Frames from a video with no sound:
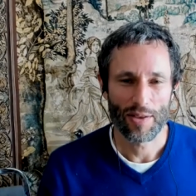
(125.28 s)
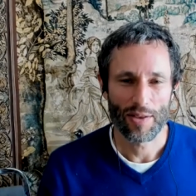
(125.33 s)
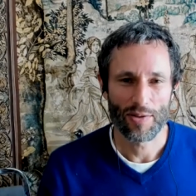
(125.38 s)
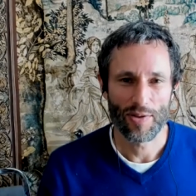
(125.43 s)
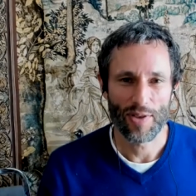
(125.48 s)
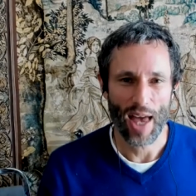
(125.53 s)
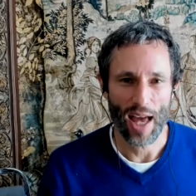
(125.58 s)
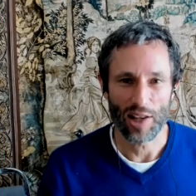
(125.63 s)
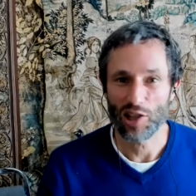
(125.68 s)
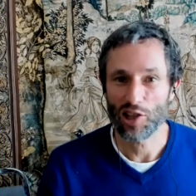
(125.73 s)

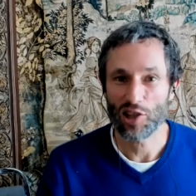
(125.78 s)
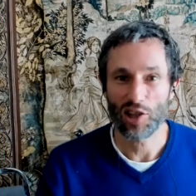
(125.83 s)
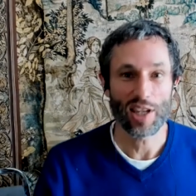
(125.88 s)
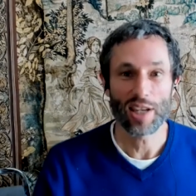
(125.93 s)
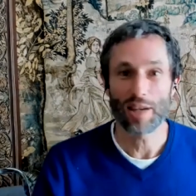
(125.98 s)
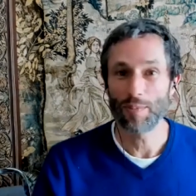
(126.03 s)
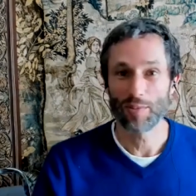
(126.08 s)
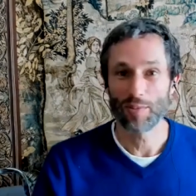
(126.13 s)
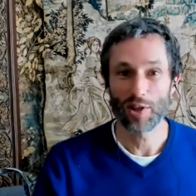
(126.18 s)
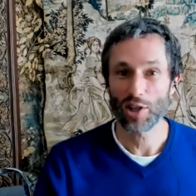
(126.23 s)
that
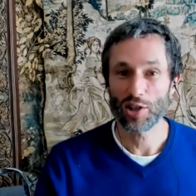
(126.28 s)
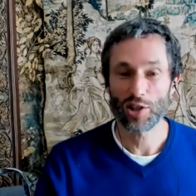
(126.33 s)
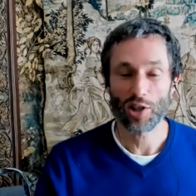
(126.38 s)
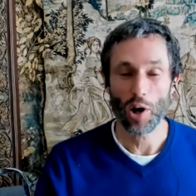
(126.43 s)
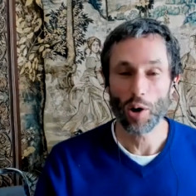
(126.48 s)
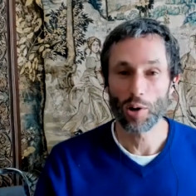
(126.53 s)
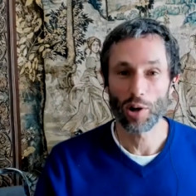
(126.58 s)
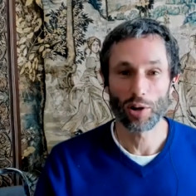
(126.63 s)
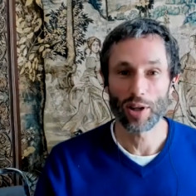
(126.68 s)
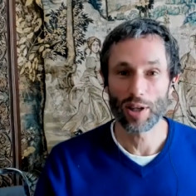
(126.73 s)
seemed
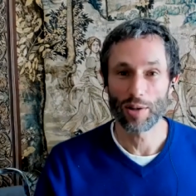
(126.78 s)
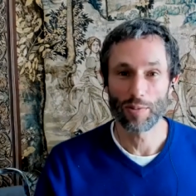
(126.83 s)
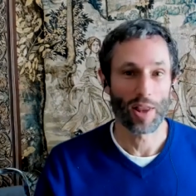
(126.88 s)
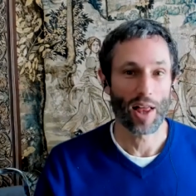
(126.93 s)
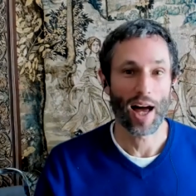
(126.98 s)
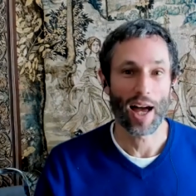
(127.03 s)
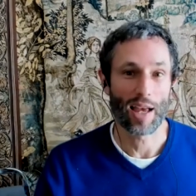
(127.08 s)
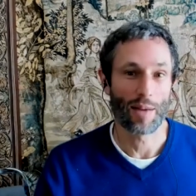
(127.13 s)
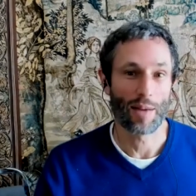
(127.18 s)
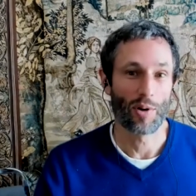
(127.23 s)
totally
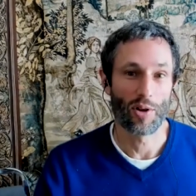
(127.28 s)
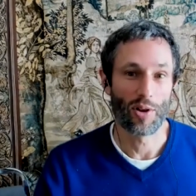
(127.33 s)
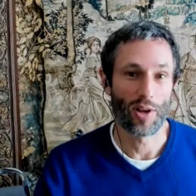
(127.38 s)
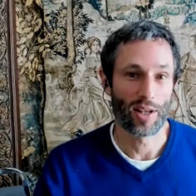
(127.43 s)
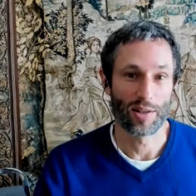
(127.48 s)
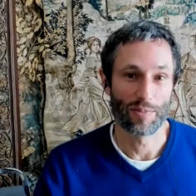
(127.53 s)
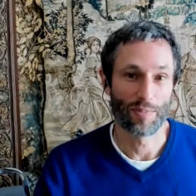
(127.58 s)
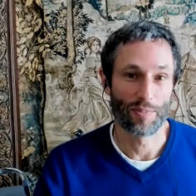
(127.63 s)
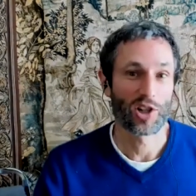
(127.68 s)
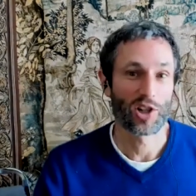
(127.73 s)
reliable
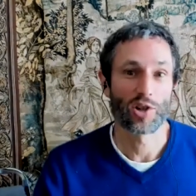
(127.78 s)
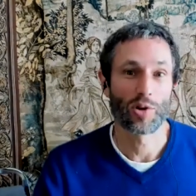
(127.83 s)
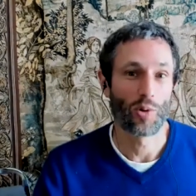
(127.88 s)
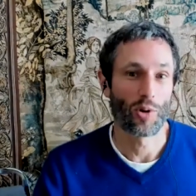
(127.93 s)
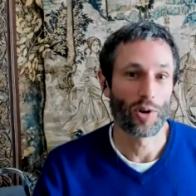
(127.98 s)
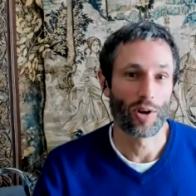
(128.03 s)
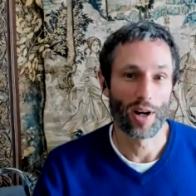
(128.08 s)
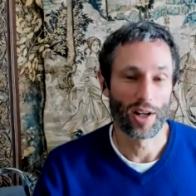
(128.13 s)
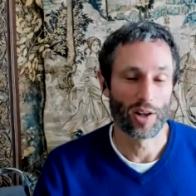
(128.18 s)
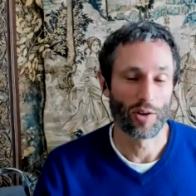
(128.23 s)
and
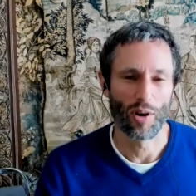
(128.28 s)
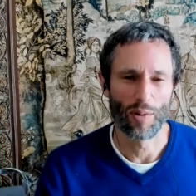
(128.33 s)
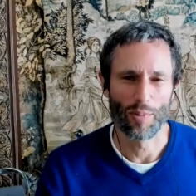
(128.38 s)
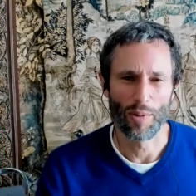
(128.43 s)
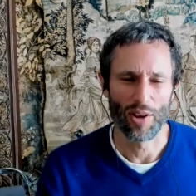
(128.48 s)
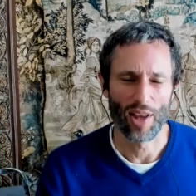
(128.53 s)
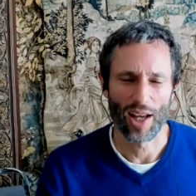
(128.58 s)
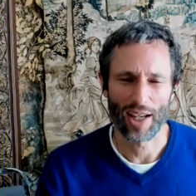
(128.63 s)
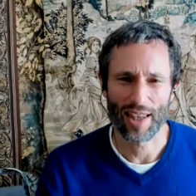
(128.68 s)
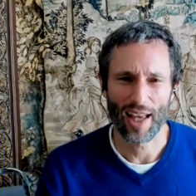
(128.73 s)
mature and normal.
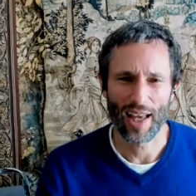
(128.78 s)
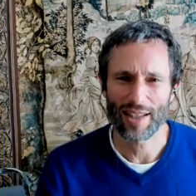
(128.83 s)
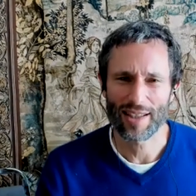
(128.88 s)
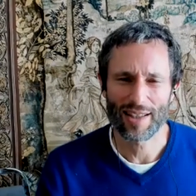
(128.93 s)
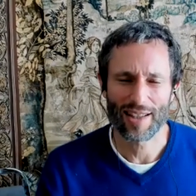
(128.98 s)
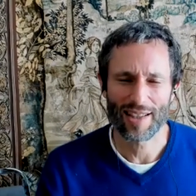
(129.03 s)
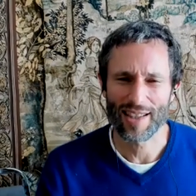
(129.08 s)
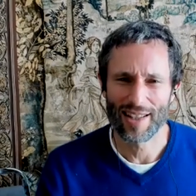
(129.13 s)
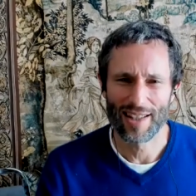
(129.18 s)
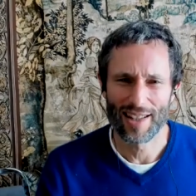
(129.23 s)
Like that
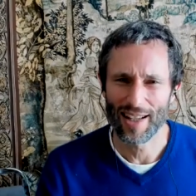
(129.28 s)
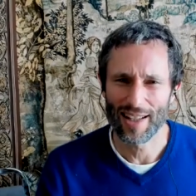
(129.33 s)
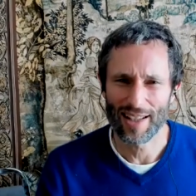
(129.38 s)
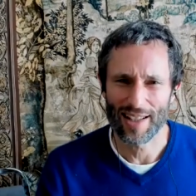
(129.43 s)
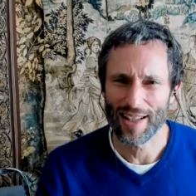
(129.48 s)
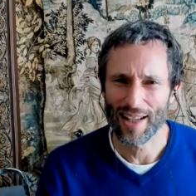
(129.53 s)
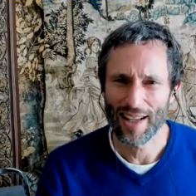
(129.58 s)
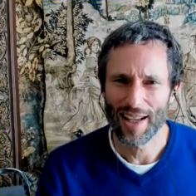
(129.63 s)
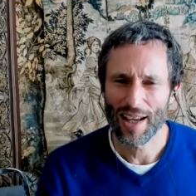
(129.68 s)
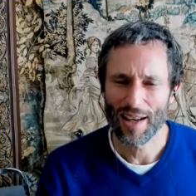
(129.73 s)
just
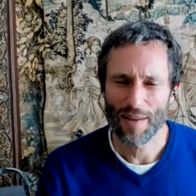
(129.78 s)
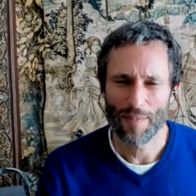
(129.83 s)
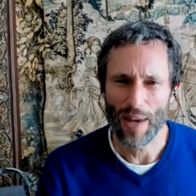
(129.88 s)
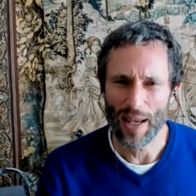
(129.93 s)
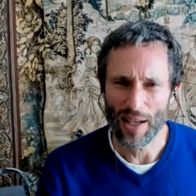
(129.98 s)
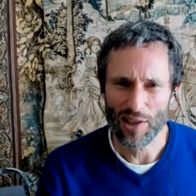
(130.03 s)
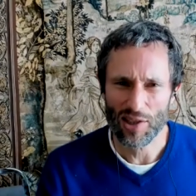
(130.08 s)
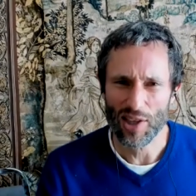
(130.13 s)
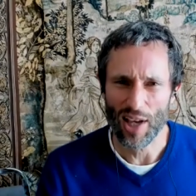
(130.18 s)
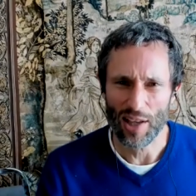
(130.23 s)
didn't
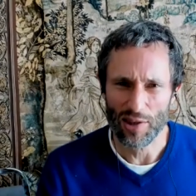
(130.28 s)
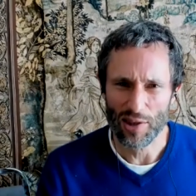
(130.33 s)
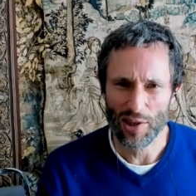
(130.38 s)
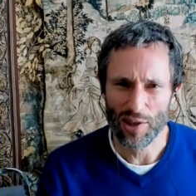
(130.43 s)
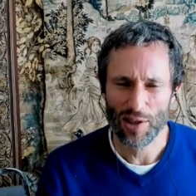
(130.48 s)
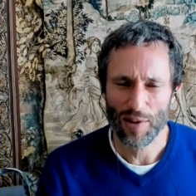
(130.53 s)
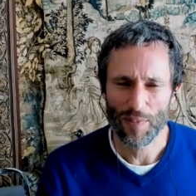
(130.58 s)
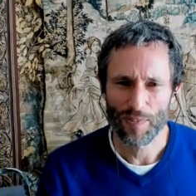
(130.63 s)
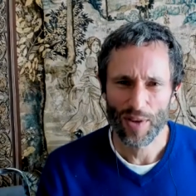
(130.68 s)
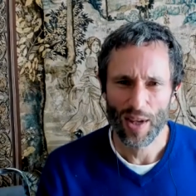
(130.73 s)
make sense.